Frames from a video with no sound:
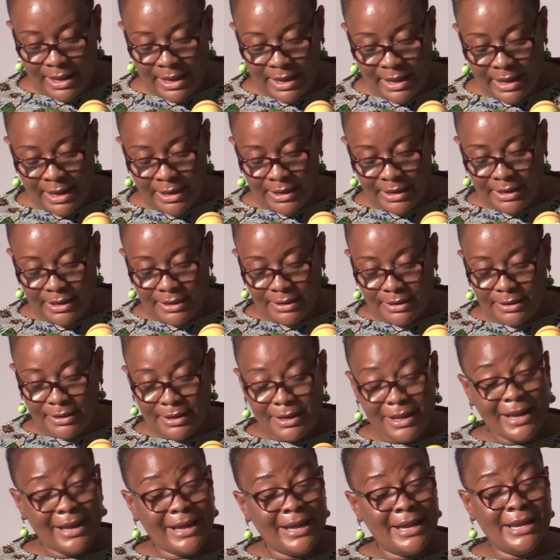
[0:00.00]

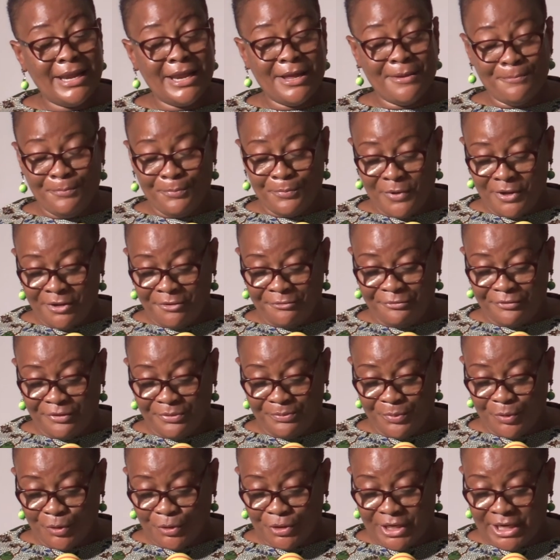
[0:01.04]
And if
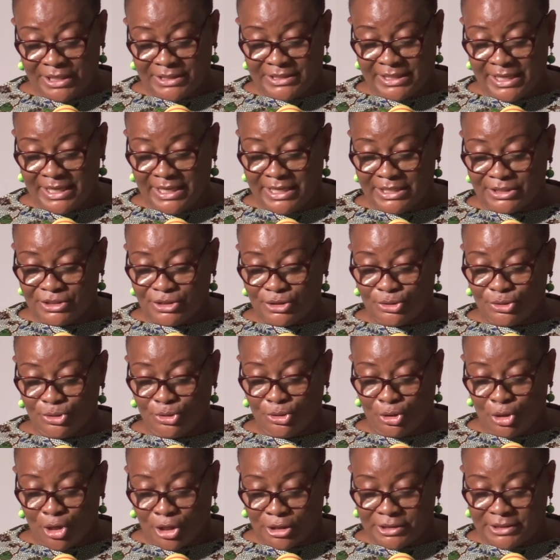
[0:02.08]
impunity is
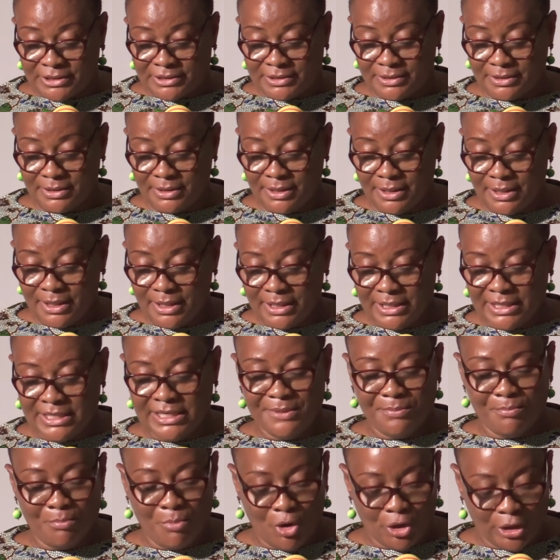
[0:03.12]
not
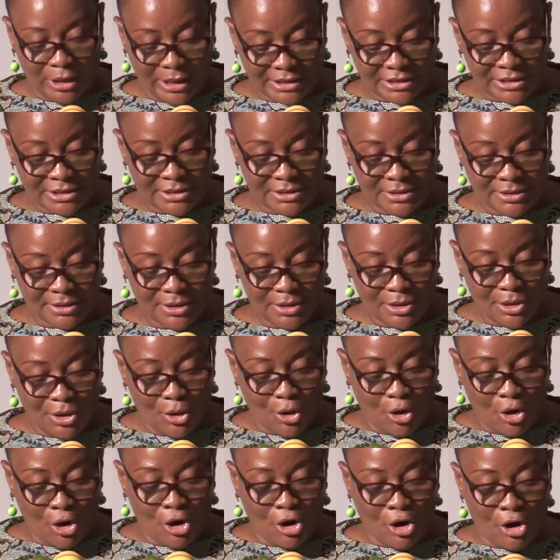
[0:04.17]
demolished,
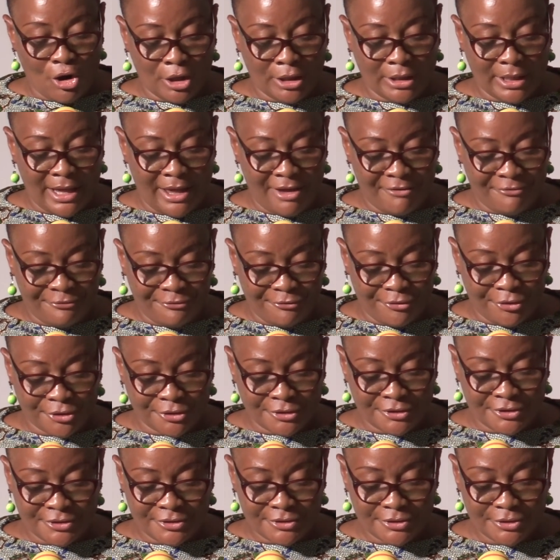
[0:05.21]
all
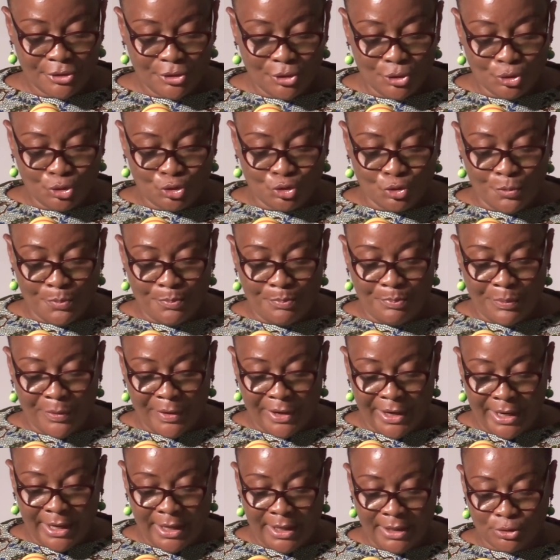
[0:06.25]
efforts to
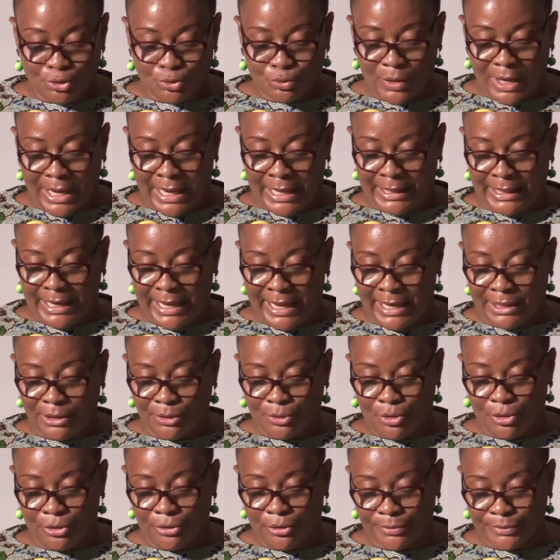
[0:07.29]
bring to an
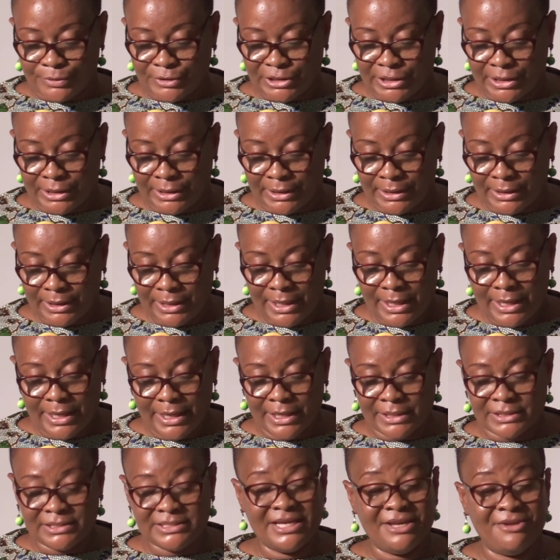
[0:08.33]
end corruption
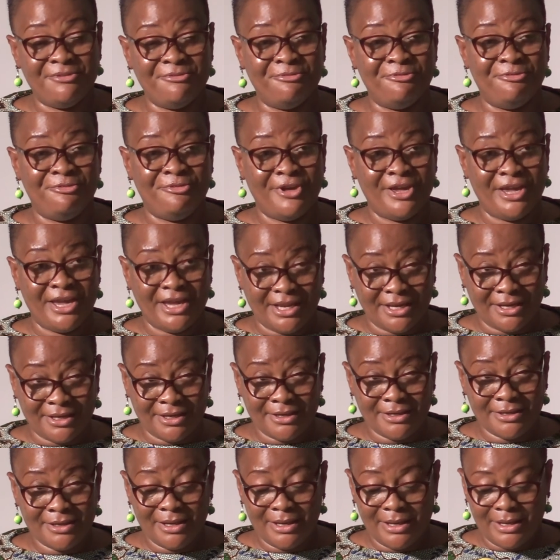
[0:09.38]
is in
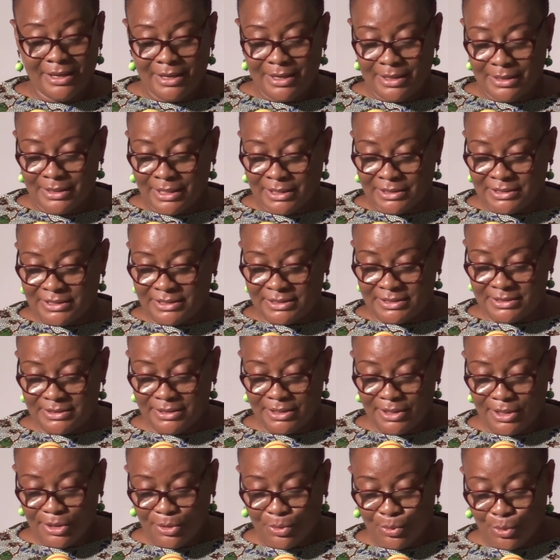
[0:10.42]
vain.
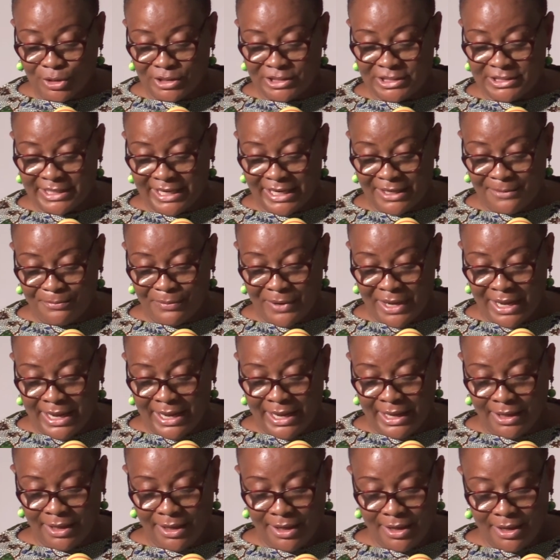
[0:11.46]
This was said
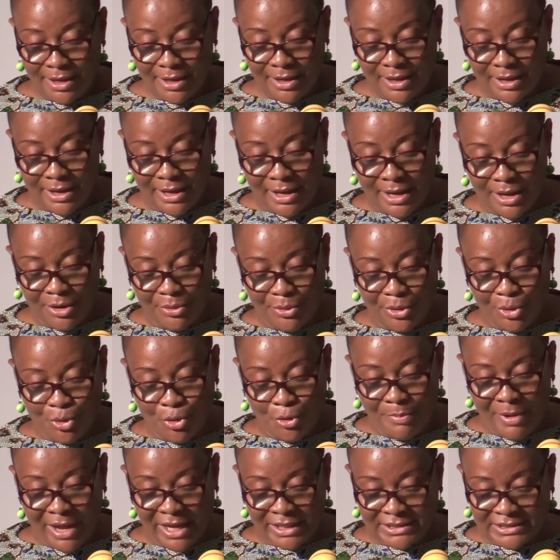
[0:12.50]
by
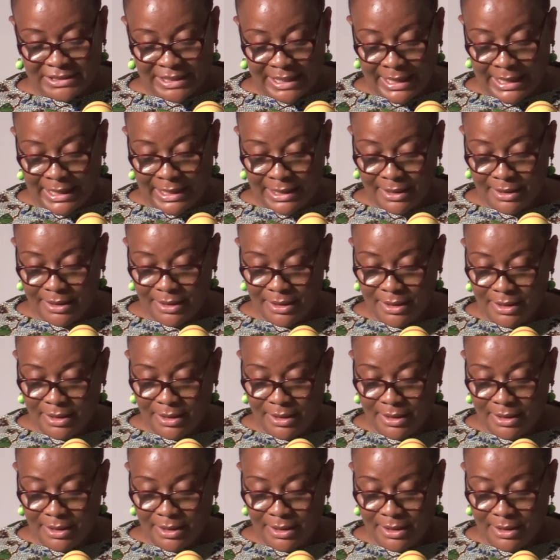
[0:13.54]
Rigoberta